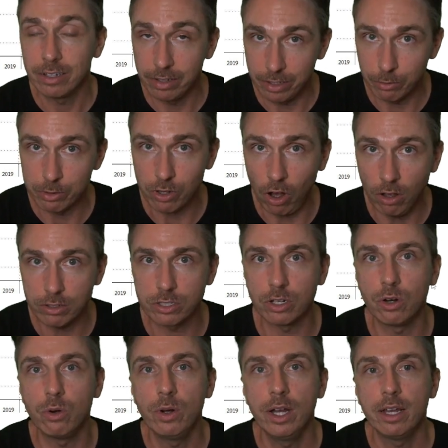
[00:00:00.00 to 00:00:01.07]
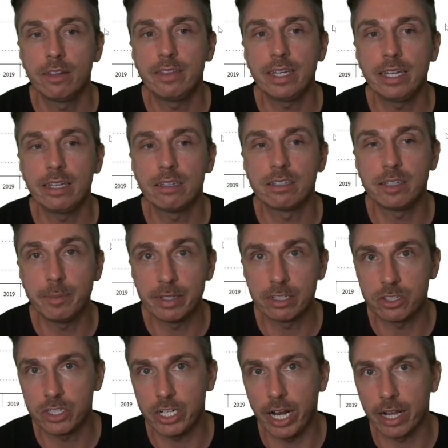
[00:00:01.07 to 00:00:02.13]
there was also the
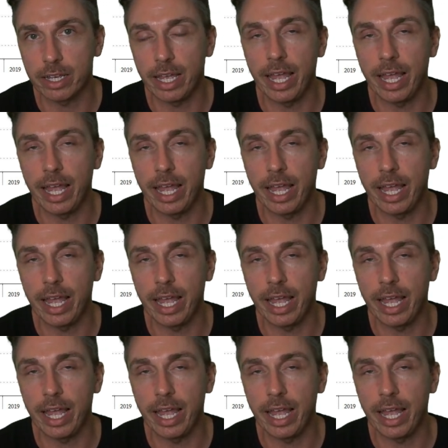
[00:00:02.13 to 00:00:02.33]
stimulus check